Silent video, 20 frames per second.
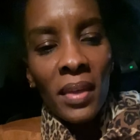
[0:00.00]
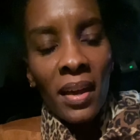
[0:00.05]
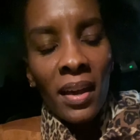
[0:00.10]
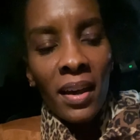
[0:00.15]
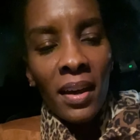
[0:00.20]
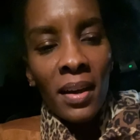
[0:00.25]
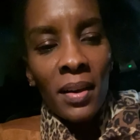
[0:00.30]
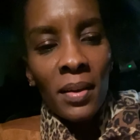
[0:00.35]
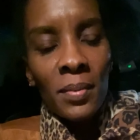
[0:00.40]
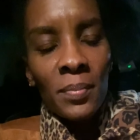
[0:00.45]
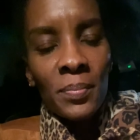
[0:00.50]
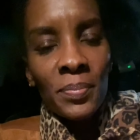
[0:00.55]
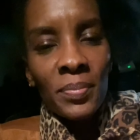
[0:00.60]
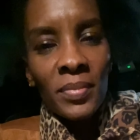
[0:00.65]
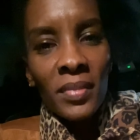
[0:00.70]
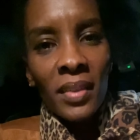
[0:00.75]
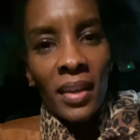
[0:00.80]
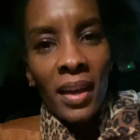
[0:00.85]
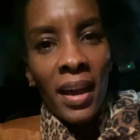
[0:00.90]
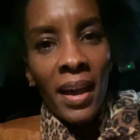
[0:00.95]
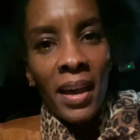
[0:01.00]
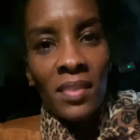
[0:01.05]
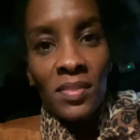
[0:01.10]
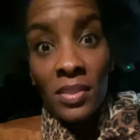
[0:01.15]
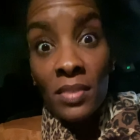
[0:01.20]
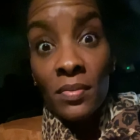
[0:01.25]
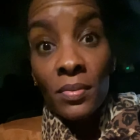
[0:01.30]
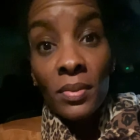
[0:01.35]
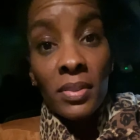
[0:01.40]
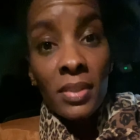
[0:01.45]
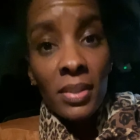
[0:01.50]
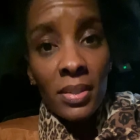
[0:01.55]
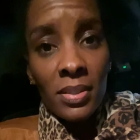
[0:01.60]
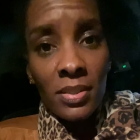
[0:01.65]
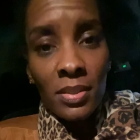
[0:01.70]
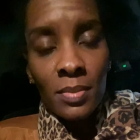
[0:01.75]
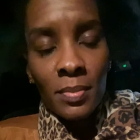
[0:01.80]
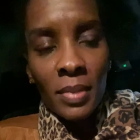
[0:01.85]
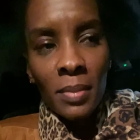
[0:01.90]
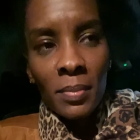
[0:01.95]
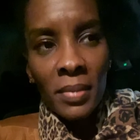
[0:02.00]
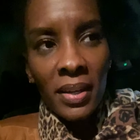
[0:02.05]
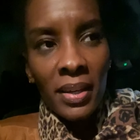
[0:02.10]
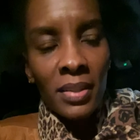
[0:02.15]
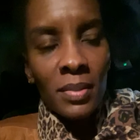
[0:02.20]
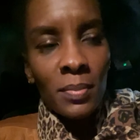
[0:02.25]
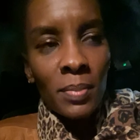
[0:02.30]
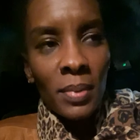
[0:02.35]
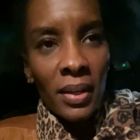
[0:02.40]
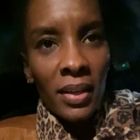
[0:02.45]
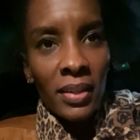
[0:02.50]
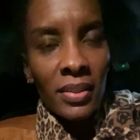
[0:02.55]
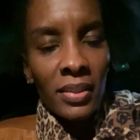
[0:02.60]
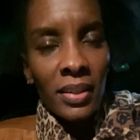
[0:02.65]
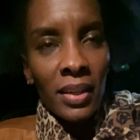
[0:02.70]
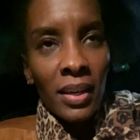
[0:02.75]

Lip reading: I have several things on my mind, but